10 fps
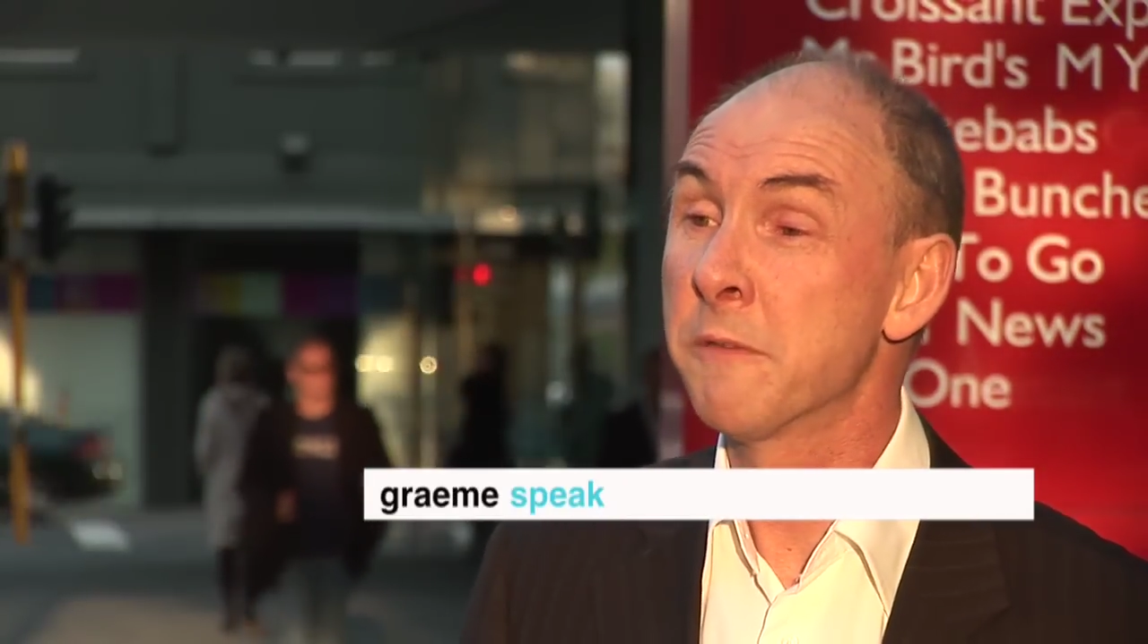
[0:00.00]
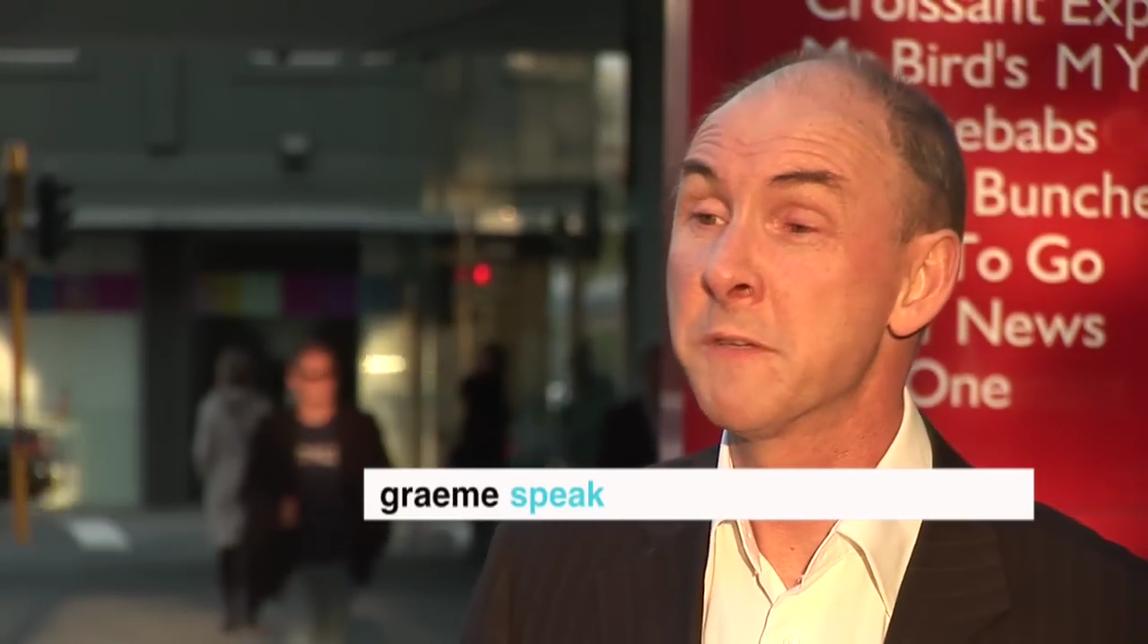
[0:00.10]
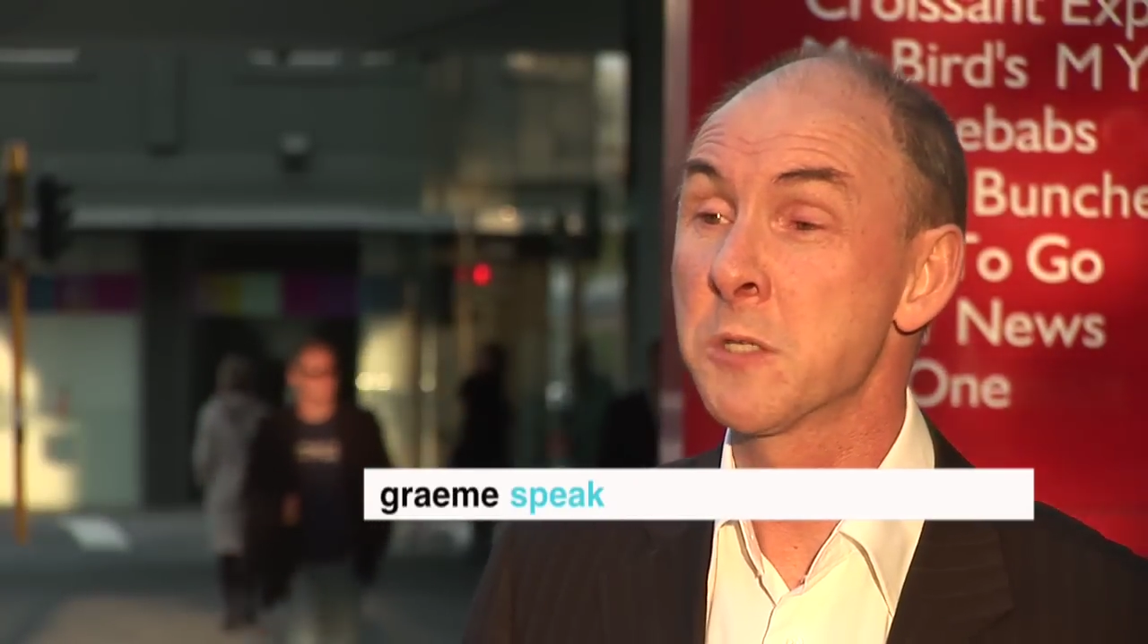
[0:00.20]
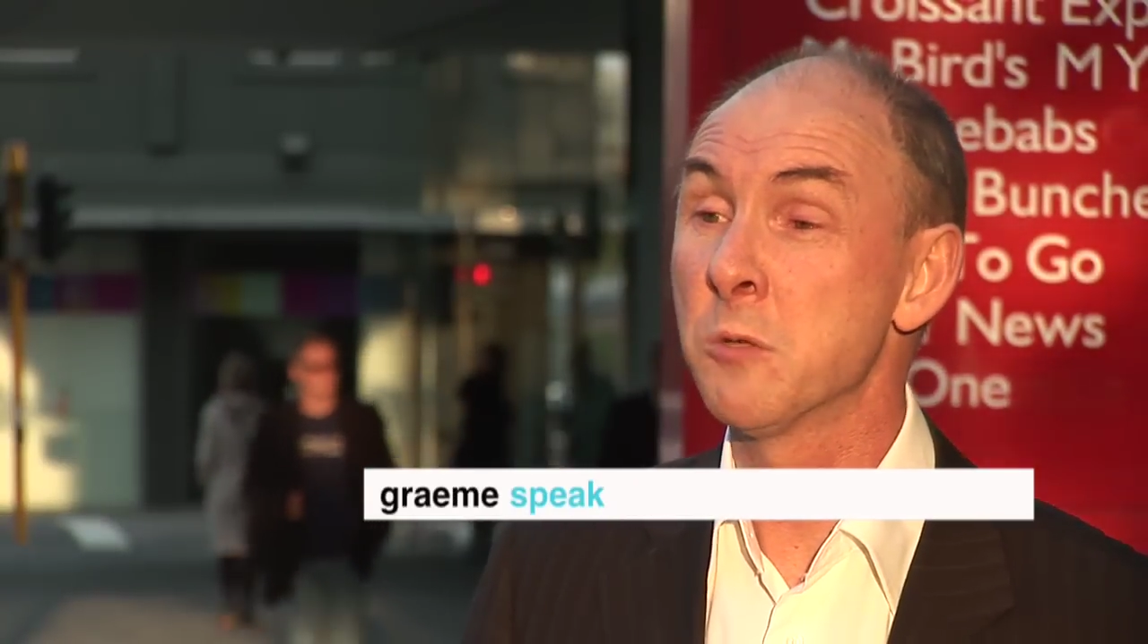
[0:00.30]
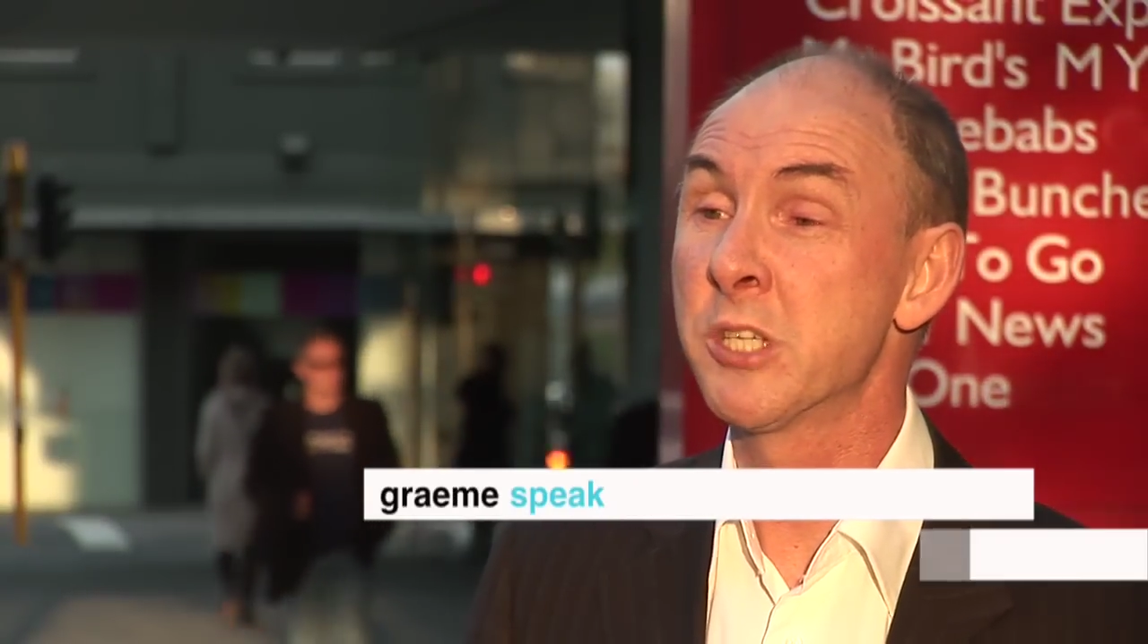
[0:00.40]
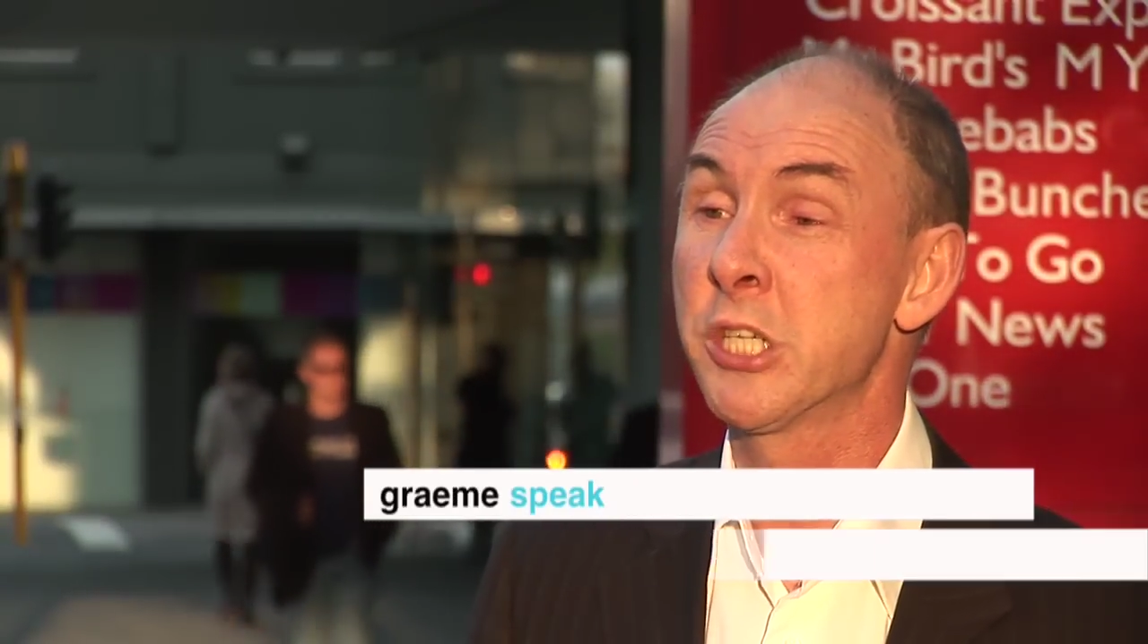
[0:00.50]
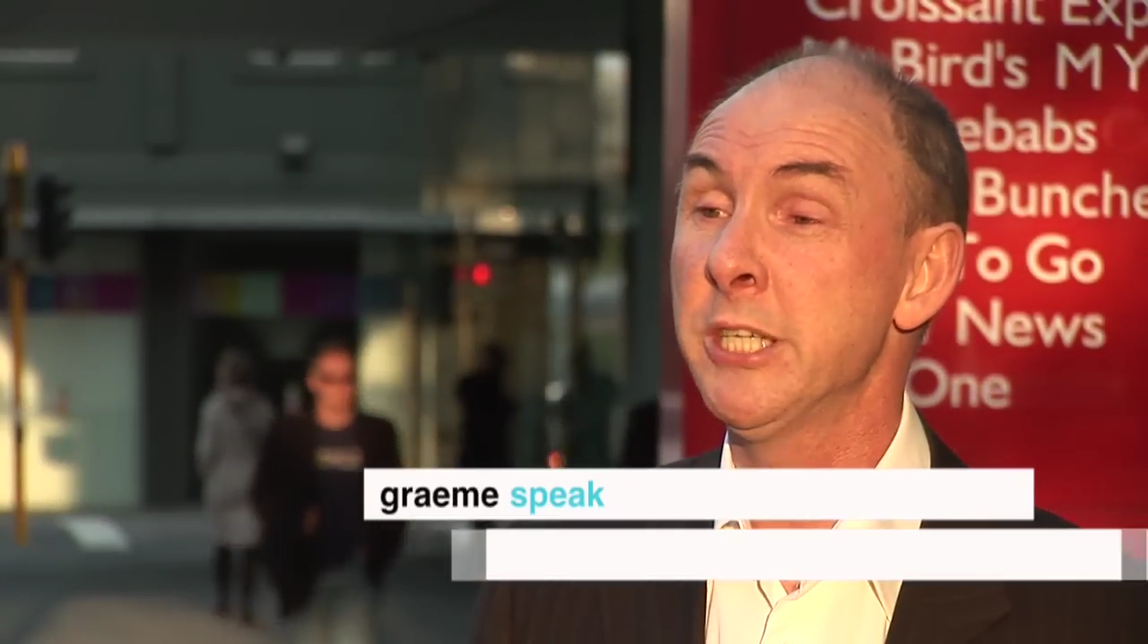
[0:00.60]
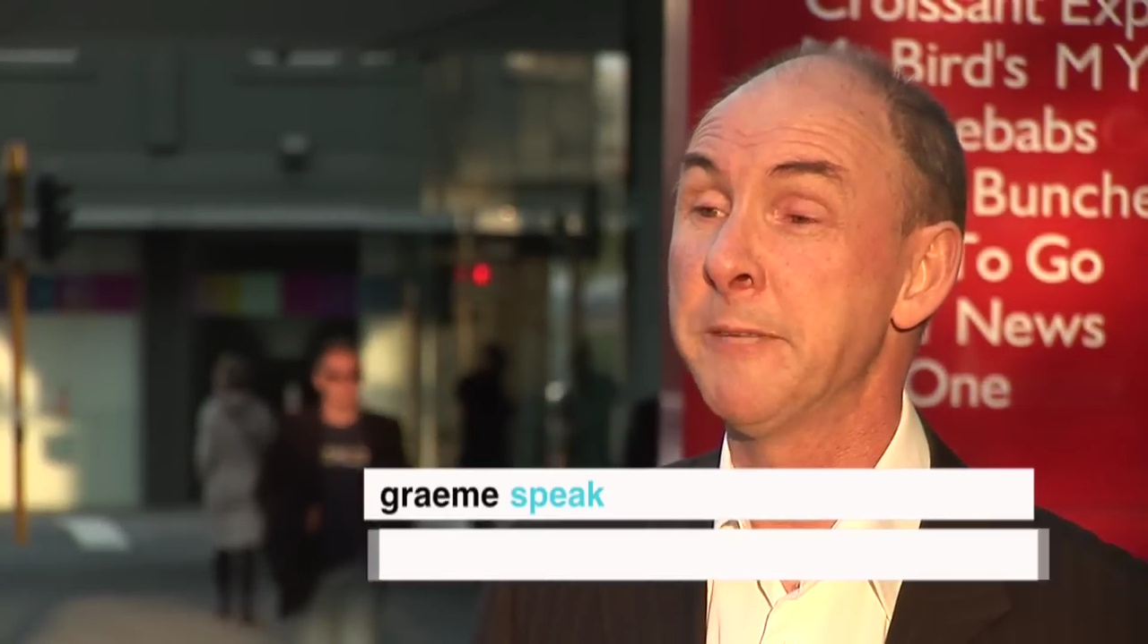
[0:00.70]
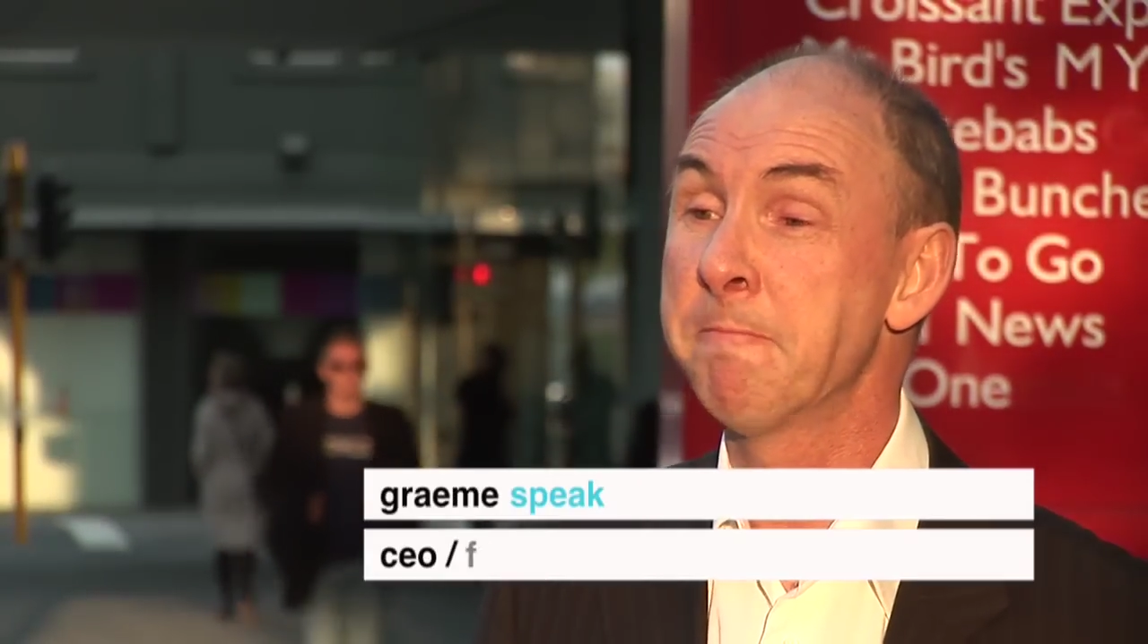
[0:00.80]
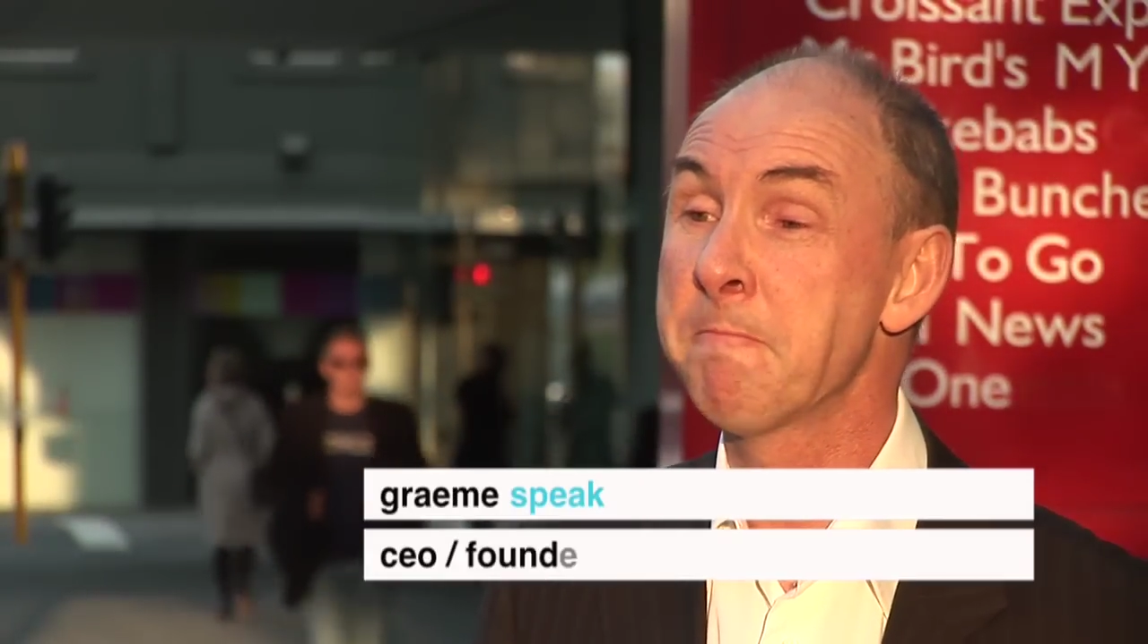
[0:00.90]
on a physical
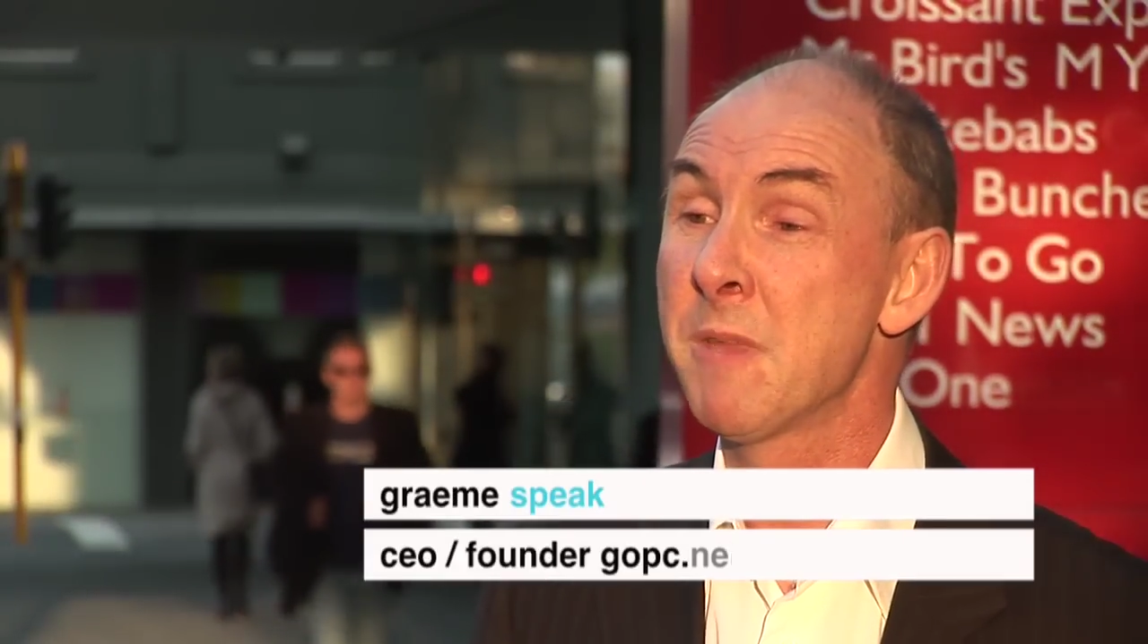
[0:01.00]
machine.